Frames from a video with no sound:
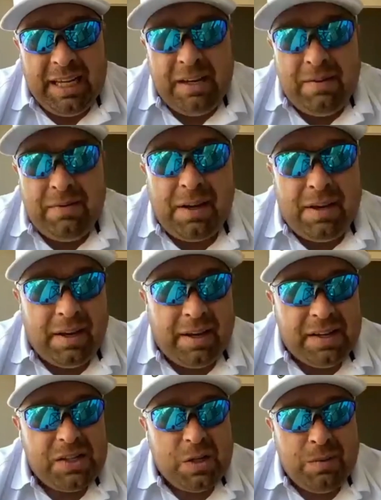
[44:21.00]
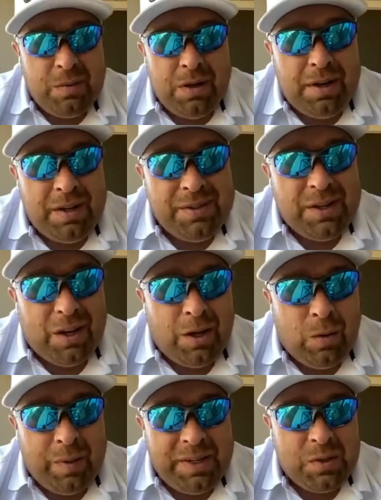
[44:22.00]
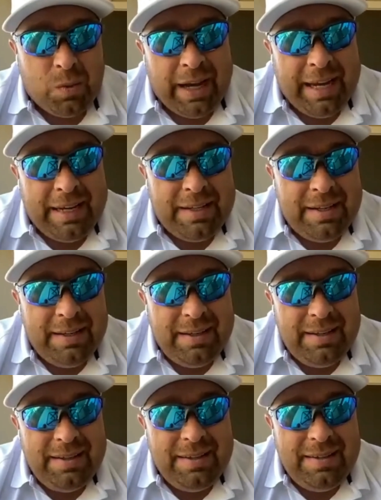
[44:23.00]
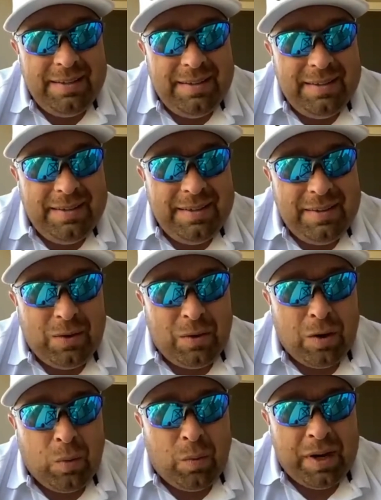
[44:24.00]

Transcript: the customer is always right? Or